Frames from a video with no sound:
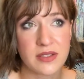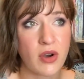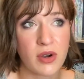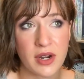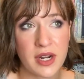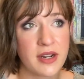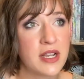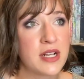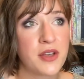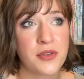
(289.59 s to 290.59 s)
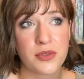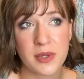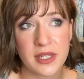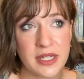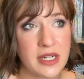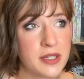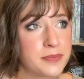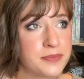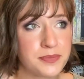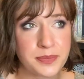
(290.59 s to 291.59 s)
Horror, thriller,
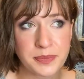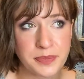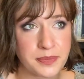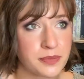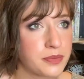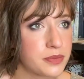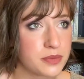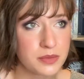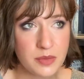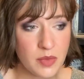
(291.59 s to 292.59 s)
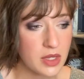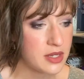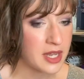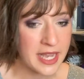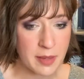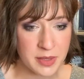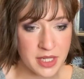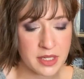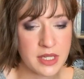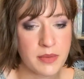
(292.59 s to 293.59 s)
not
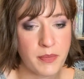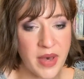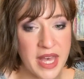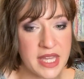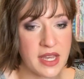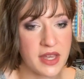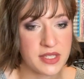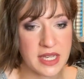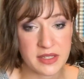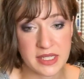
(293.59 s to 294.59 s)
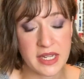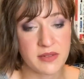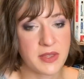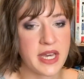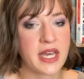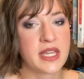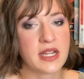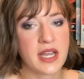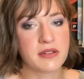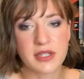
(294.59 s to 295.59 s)
happening. But outside of that,
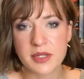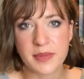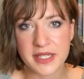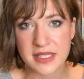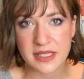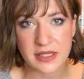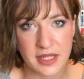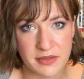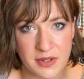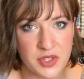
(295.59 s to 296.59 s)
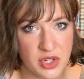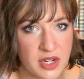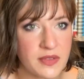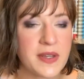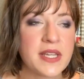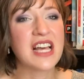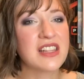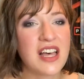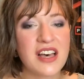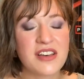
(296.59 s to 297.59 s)
I read basically every genre. I
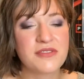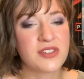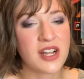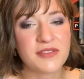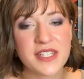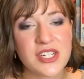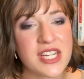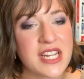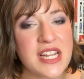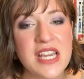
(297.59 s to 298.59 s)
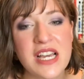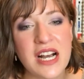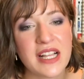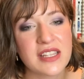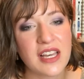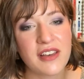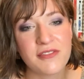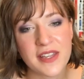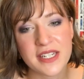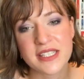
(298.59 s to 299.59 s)
love nonfiction, I love
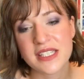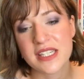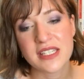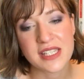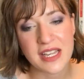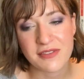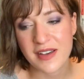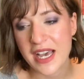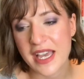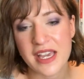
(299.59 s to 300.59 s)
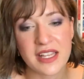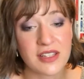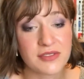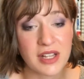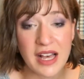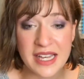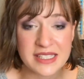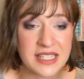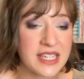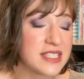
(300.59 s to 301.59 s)
fantasy and sci-fi, I love
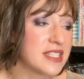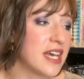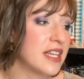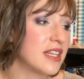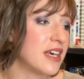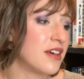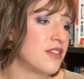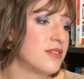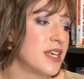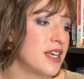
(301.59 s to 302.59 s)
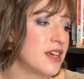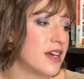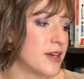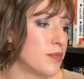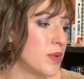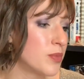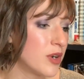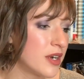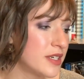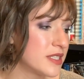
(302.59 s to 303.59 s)
classics, I love
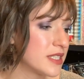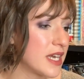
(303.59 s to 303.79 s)
memoirs.